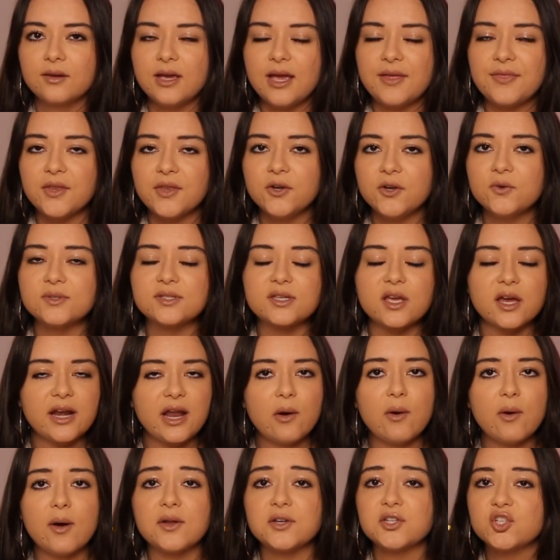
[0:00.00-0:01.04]
And the news got
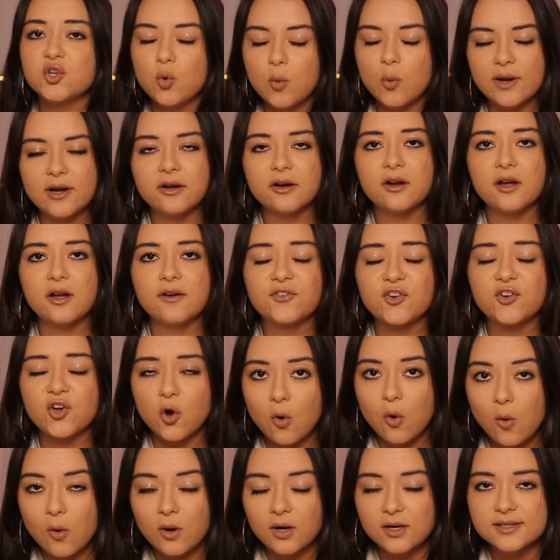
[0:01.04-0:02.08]
out on Twitter, of
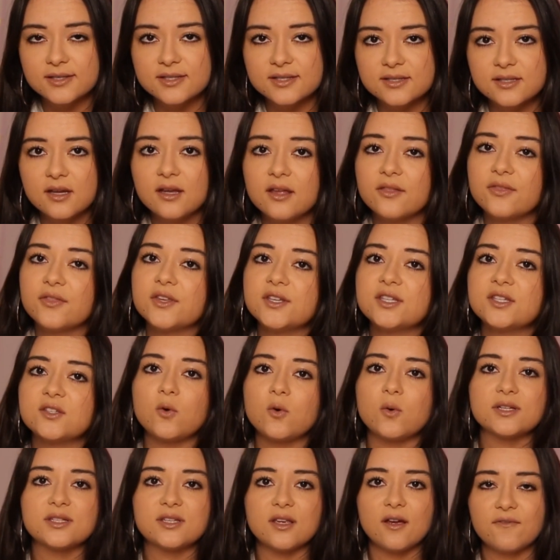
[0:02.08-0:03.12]
course, the
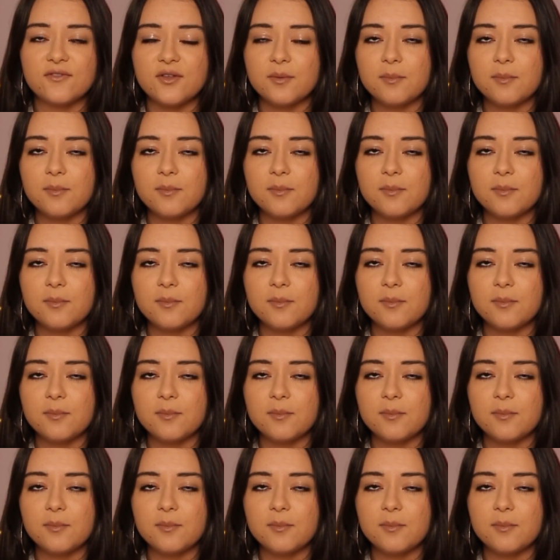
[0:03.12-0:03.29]
source of the